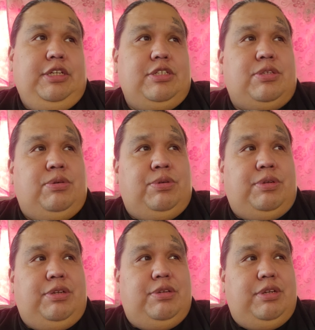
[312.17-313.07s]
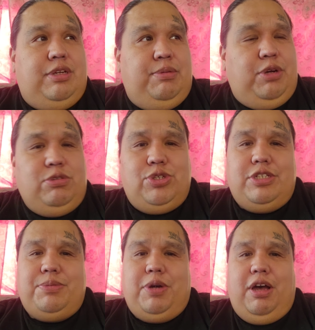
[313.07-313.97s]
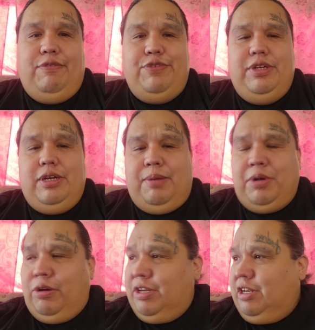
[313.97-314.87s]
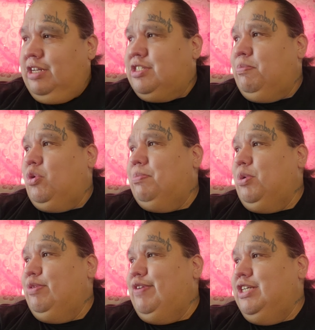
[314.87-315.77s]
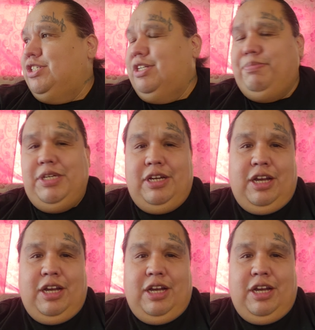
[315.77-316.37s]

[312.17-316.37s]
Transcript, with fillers: So I'm gonna go drink some coffee. I'm gonna get some more motivation in me.